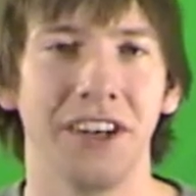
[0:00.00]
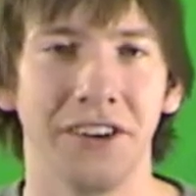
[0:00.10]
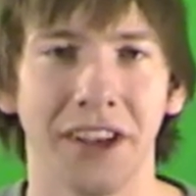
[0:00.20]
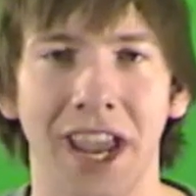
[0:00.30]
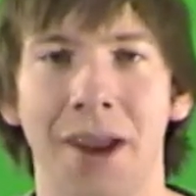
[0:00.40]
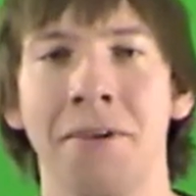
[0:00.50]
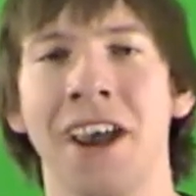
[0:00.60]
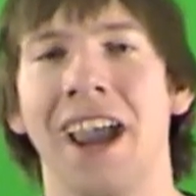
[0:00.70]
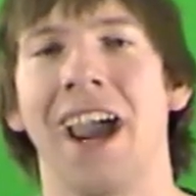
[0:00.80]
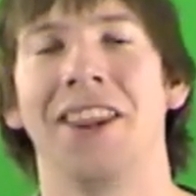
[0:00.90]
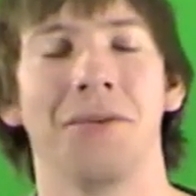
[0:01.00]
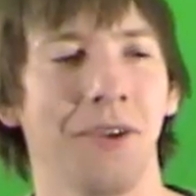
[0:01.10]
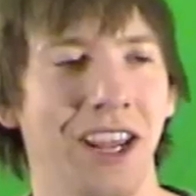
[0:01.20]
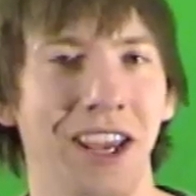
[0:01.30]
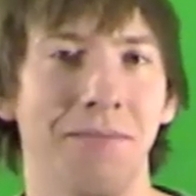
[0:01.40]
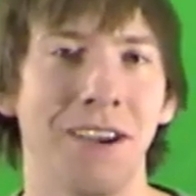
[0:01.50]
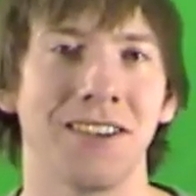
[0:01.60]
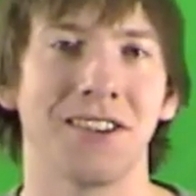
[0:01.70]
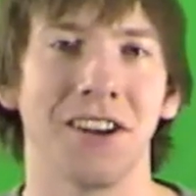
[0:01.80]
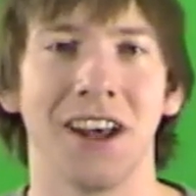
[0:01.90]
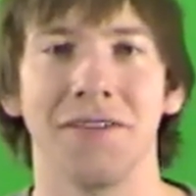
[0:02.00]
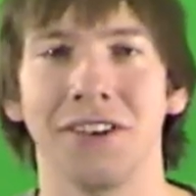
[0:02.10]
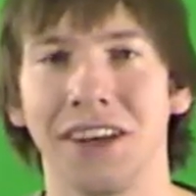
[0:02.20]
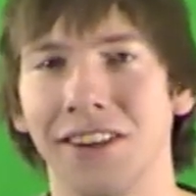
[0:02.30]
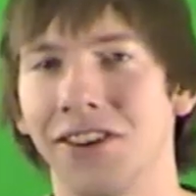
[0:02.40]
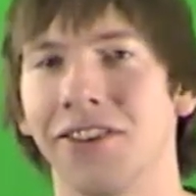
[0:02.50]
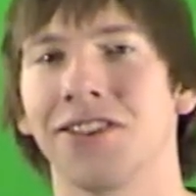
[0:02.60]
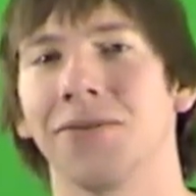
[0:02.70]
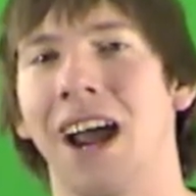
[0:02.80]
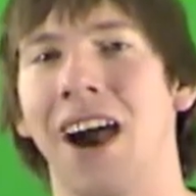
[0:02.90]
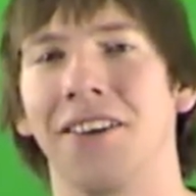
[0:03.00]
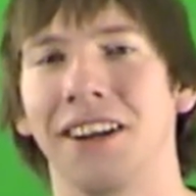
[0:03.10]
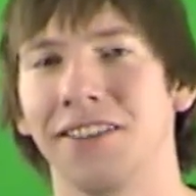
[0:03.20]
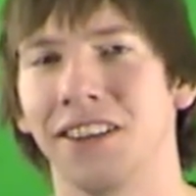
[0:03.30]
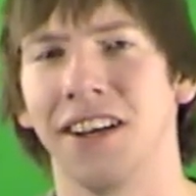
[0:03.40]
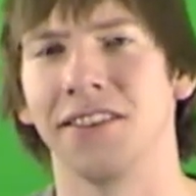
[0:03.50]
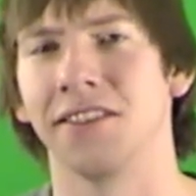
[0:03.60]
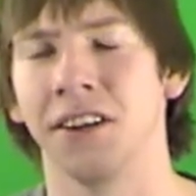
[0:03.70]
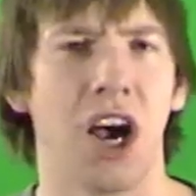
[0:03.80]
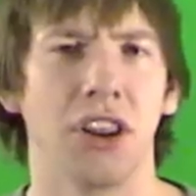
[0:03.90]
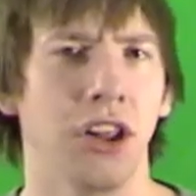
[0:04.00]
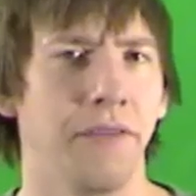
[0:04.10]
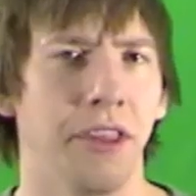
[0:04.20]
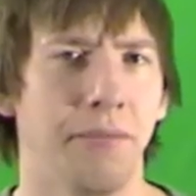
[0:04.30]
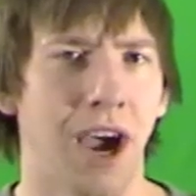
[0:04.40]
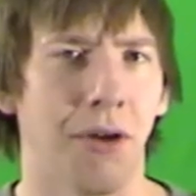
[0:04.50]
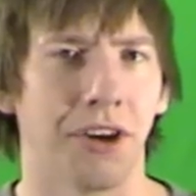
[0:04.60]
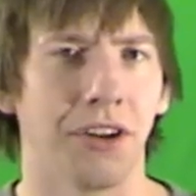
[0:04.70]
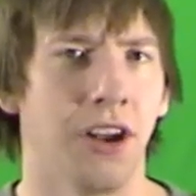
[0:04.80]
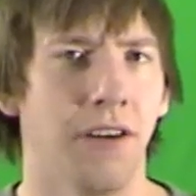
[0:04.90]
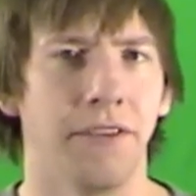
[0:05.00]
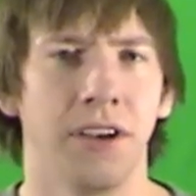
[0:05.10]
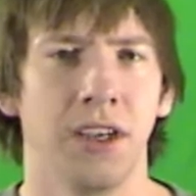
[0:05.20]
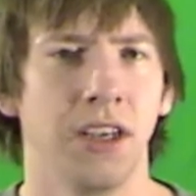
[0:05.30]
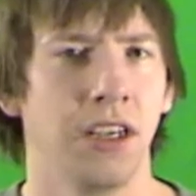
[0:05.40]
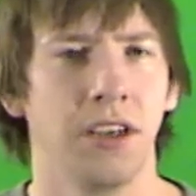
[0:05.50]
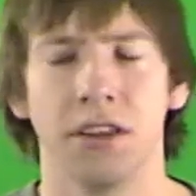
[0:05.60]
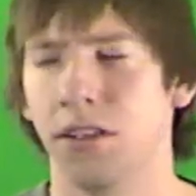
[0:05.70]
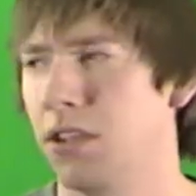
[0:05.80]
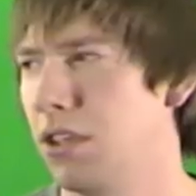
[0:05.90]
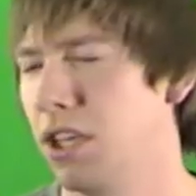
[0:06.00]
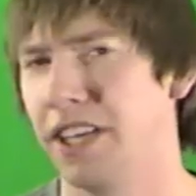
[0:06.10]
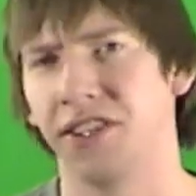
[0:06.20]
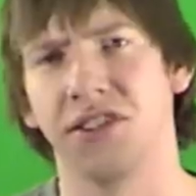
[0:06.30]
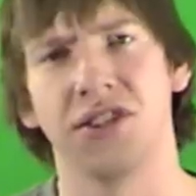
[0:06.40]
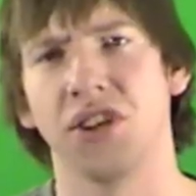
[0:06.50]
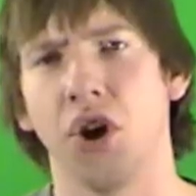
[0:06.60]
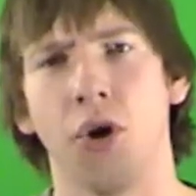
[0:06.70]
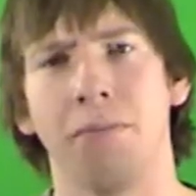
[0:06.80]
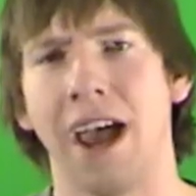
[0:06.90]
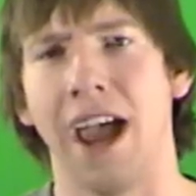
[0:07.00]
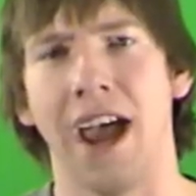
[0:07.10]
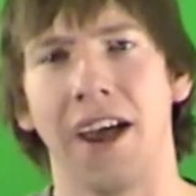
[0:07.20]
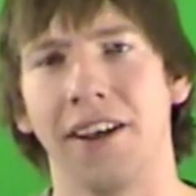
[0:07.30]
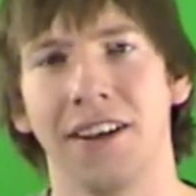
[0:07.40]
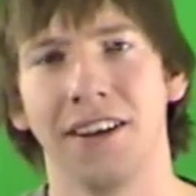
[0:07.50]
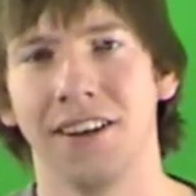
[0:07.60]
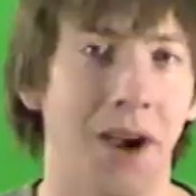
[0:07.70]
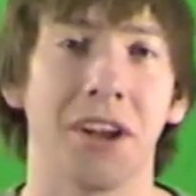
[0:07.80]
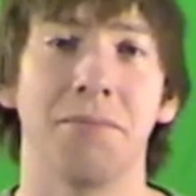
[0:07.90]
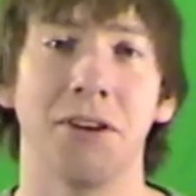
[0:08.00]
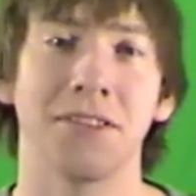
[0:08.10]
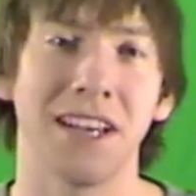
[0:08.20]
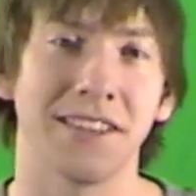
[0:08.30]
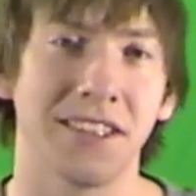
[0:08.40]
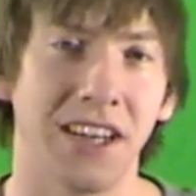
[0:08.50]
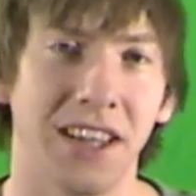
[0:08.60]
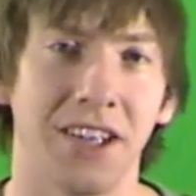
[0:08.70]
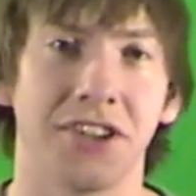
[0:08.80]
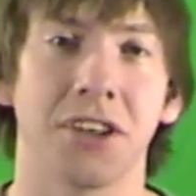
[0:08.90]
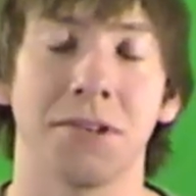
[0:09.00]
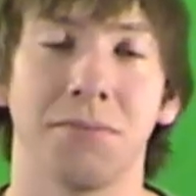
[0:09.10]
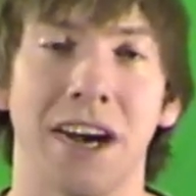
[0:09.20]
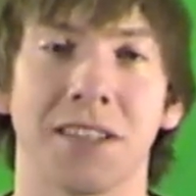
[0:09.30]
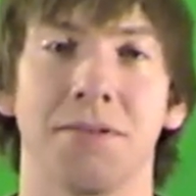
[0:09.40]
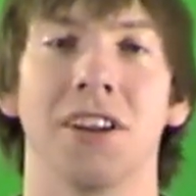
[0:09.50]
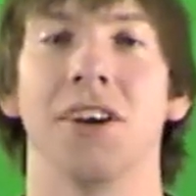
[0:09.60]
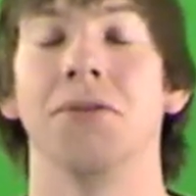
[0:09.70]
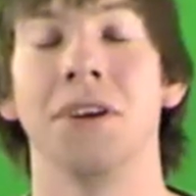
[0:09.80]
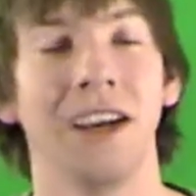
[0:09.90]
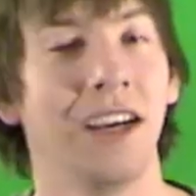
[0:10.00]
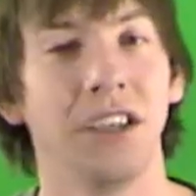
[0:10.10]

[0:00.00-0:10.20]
video game, and then when he beats the level, he turns around and he says, "I love the Power Glove. It's so bad." I'm gonna post that scene in the description box below.